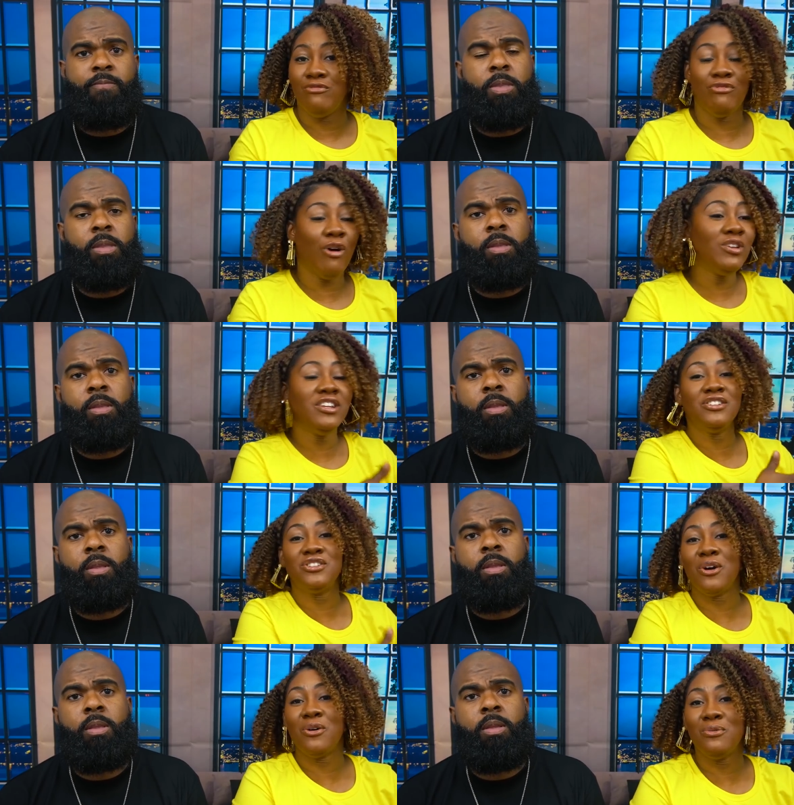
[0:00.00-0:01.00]
Speaker 1: rolling the
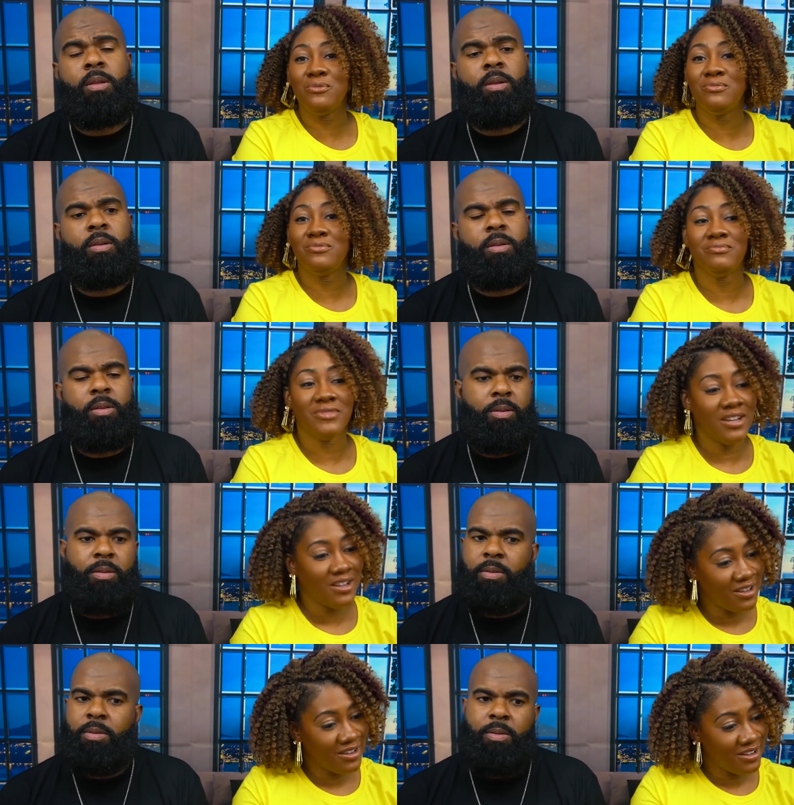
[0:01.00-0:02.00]
stone
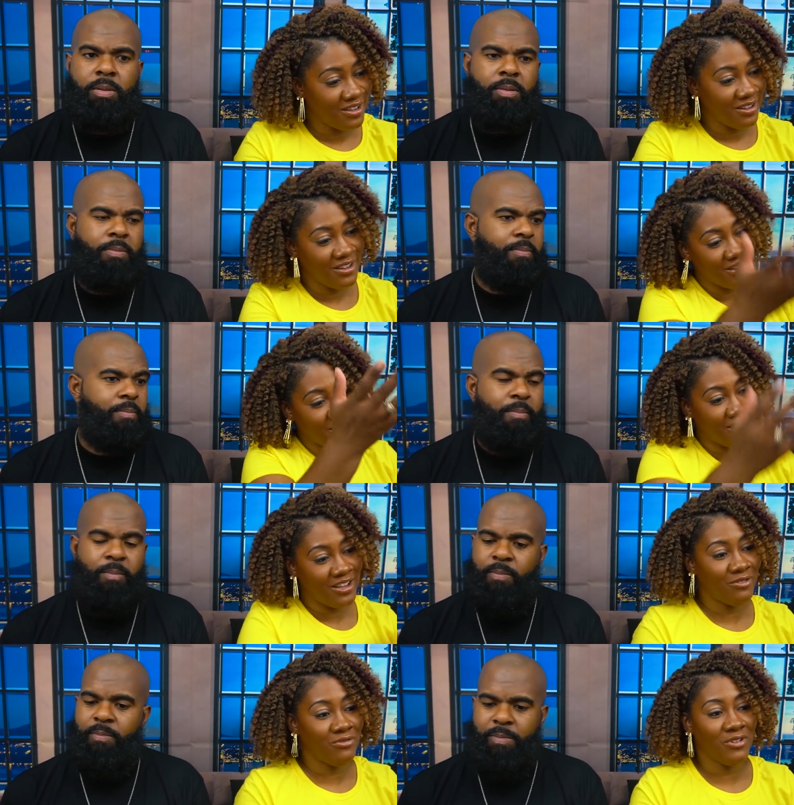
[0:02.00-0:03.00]

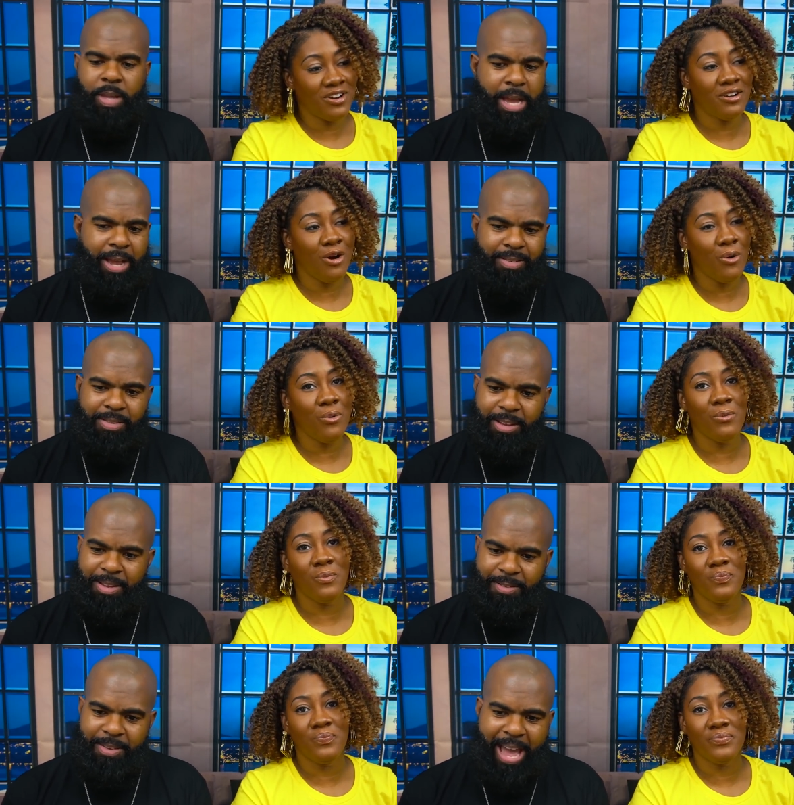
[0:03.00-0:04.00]
in front of the hole.
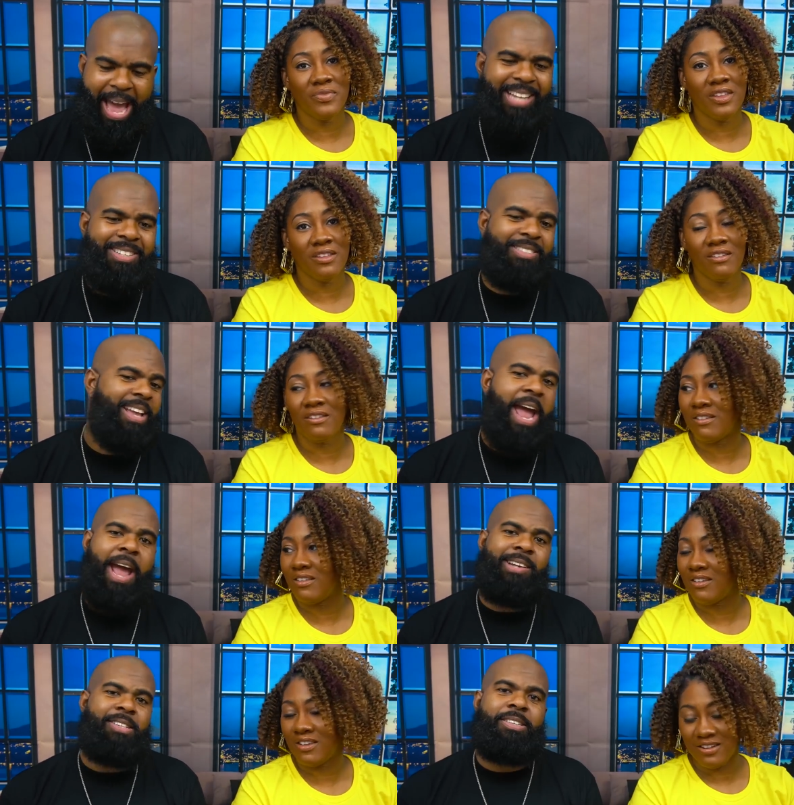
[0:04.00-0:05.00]
Ashes to
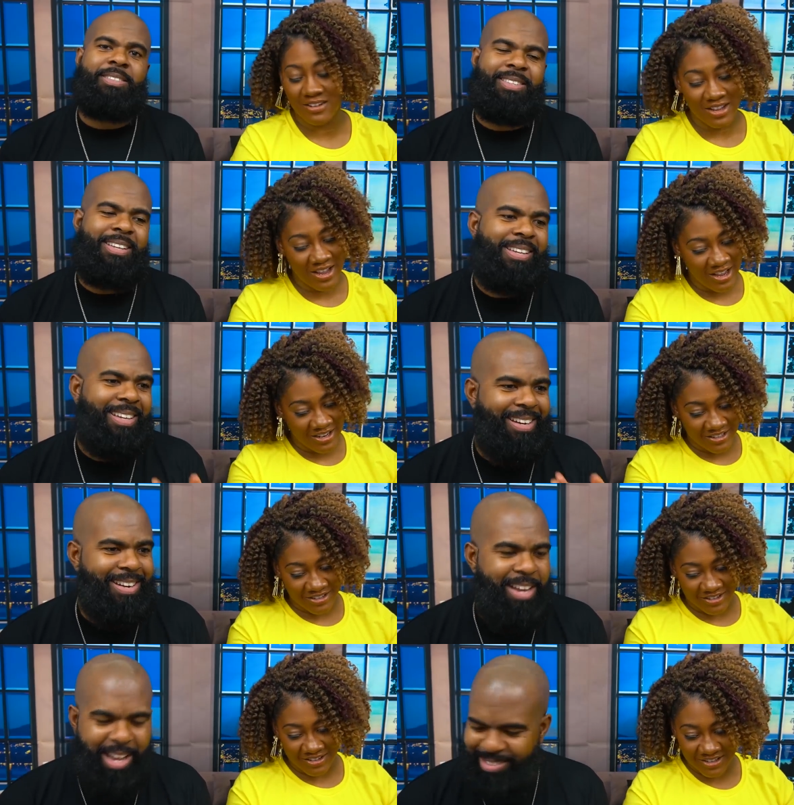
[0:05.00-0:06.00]
ashes,
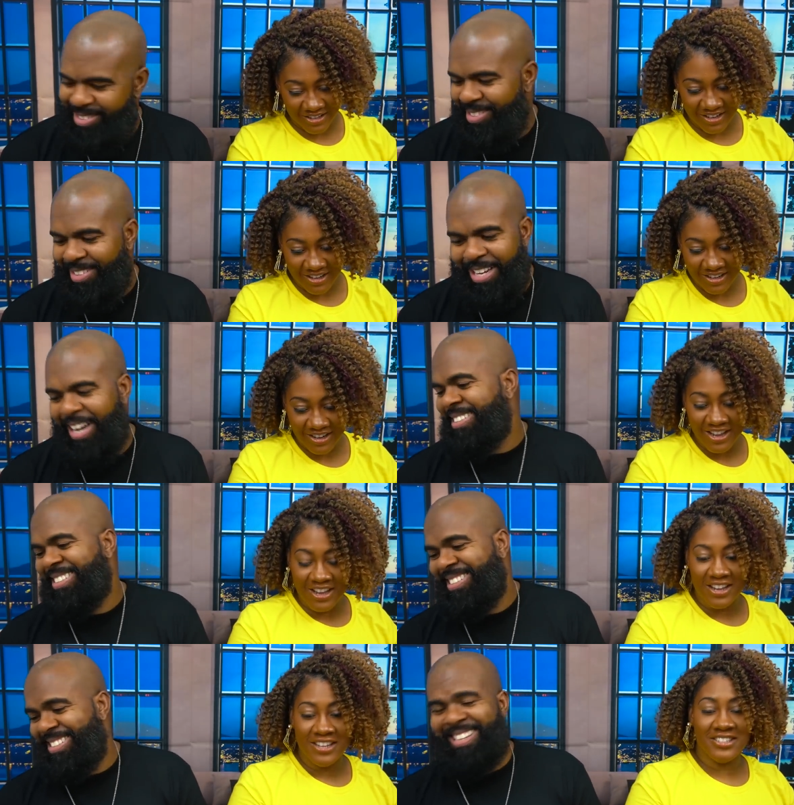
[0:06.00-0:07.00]
Speaker 2: dust to dust.